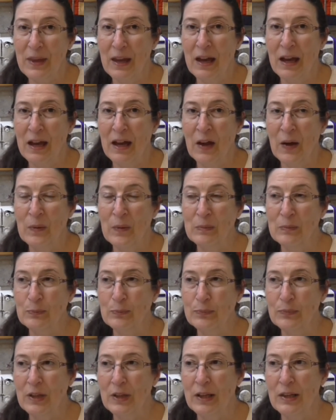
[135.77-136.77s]

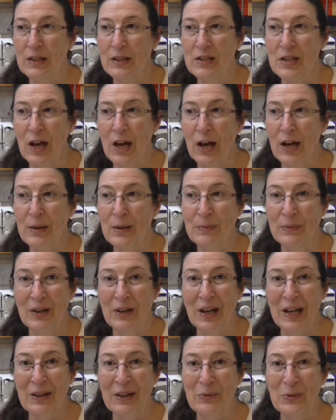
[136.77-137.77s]
Um, at the time,
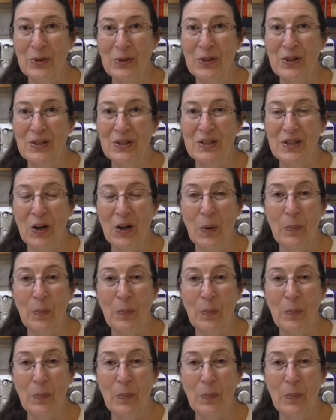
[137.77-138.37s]
I was